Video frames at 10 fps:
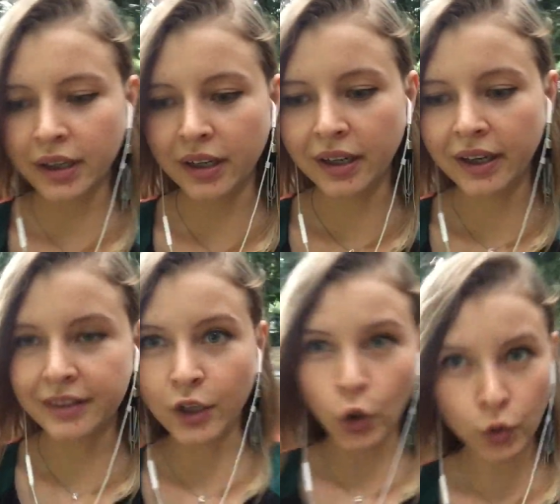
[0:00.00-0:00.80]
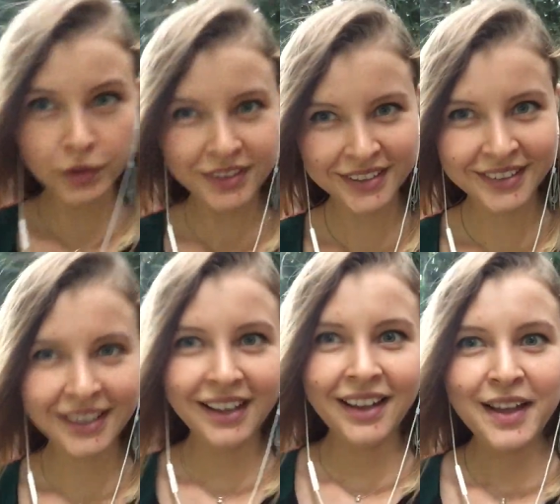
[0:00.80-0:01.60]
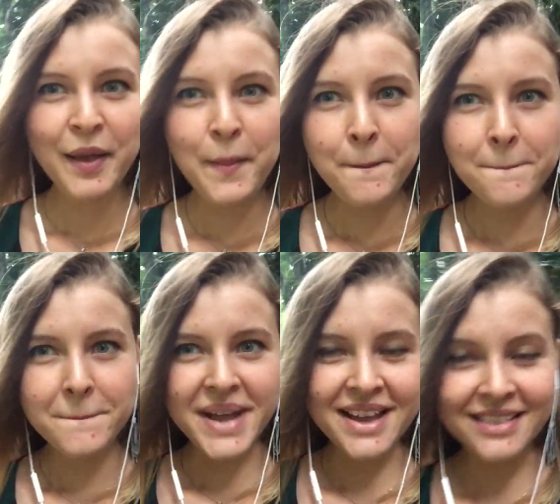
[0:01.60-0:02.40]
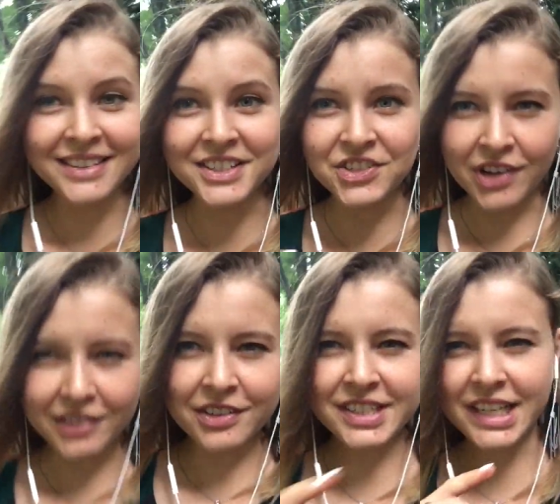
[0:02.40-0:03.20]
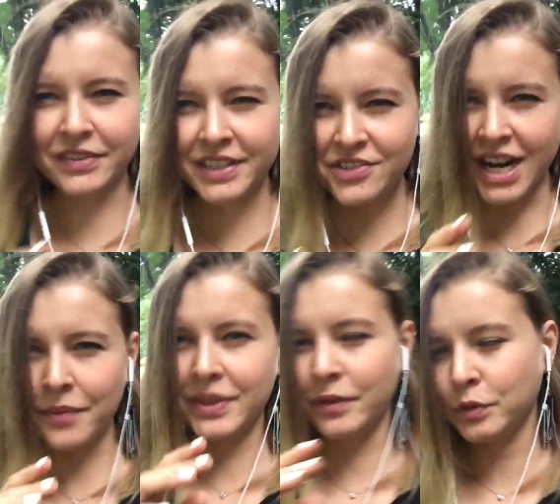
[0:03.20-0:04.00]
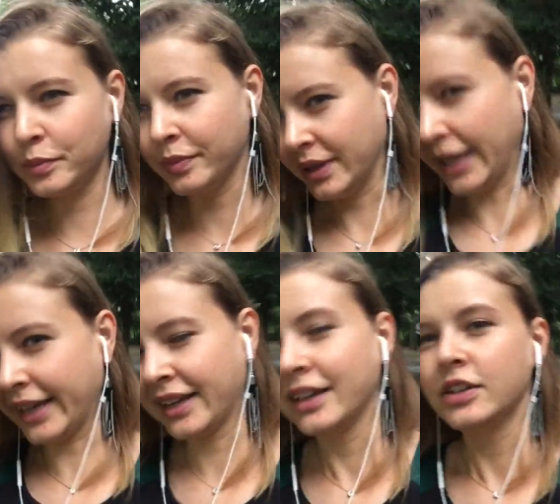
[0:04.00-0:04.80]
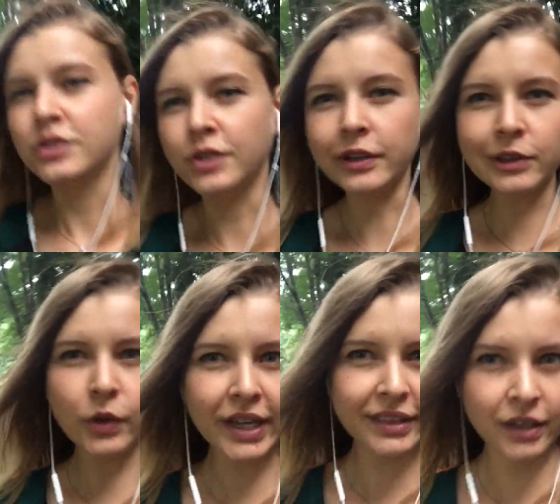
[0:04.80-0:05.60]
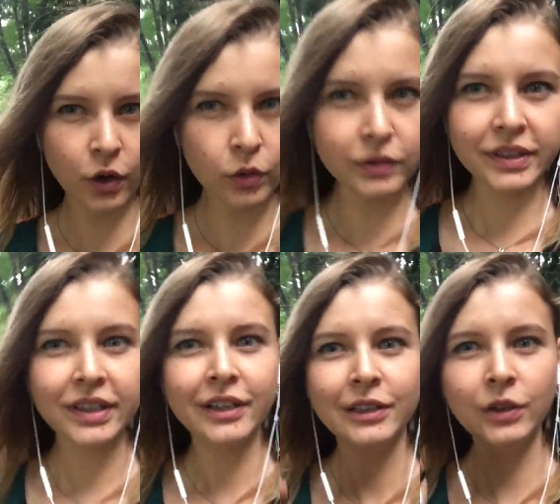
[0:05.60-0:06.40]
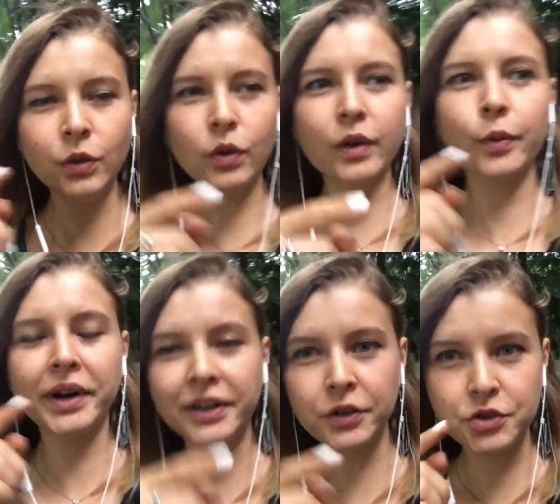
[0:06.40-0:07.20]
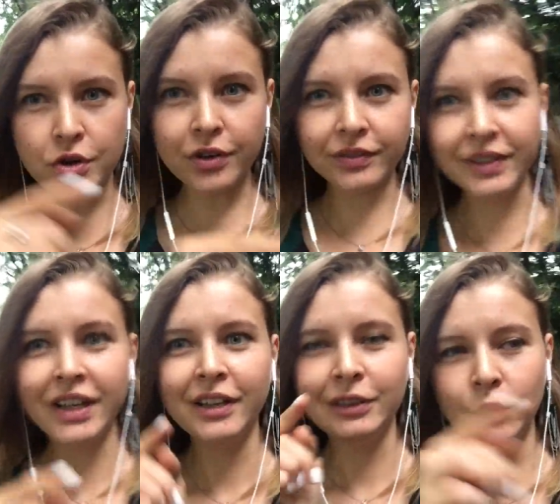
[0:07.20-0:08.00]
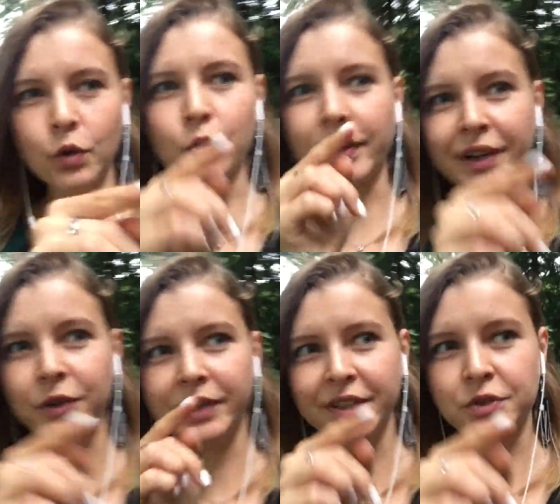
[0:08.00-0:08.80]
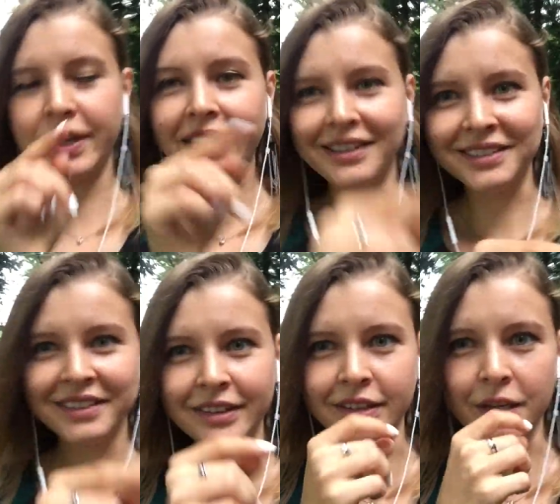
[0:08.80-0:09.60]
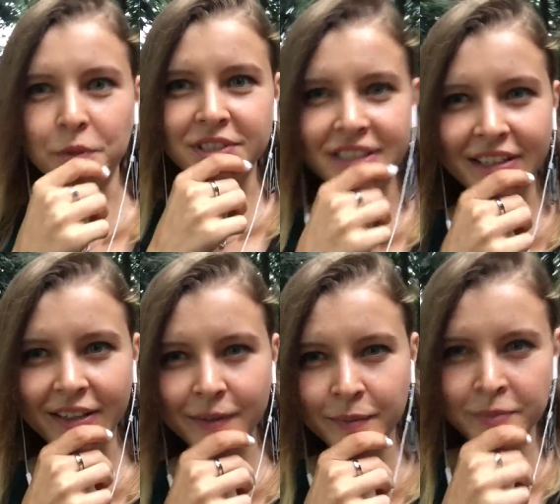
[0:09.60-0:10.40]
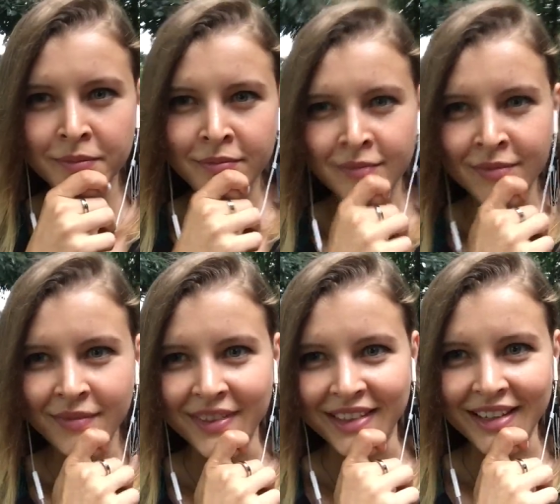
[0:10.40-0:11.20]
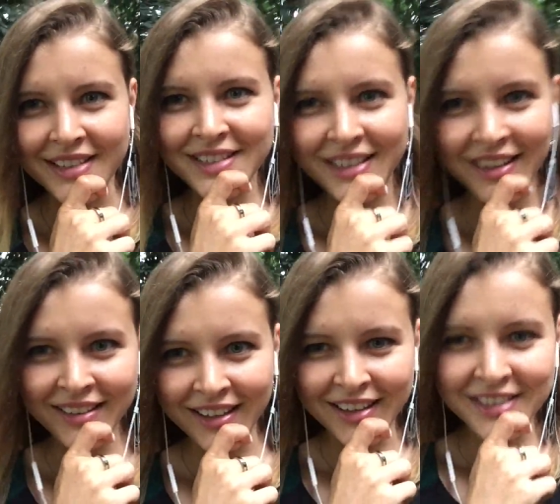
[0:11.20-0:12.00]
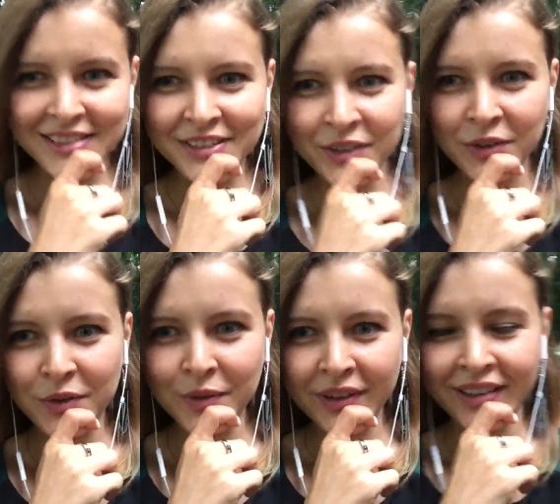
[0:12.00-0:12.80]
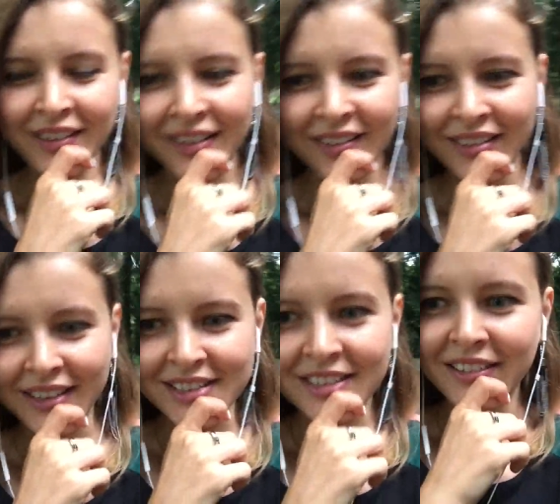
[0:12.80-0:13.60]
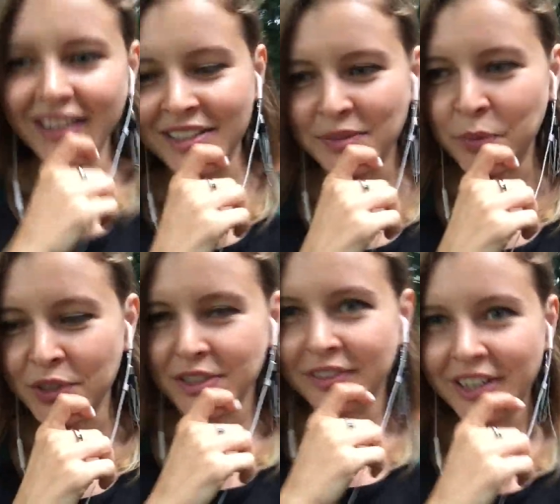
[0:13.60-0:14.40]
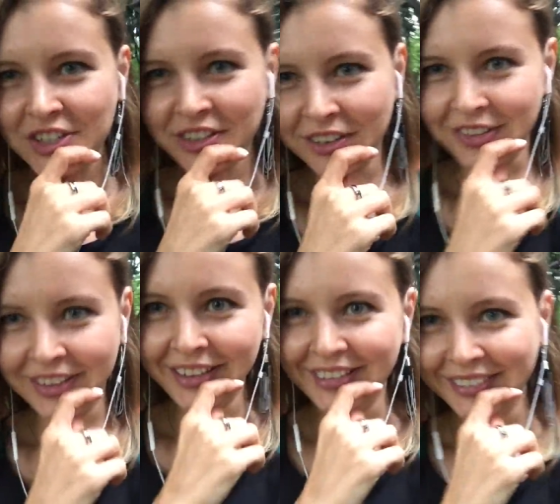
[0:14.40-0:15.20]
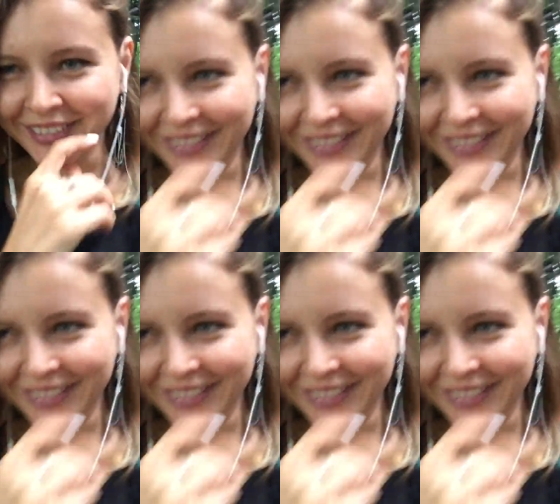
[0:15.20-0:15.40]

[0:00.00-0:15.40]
at the hood, and the instructor, every time they would be like, don't look at the hood, look where you turn, look where you need to get. And I was thinking, that's a nice, that's a nice motivational thing.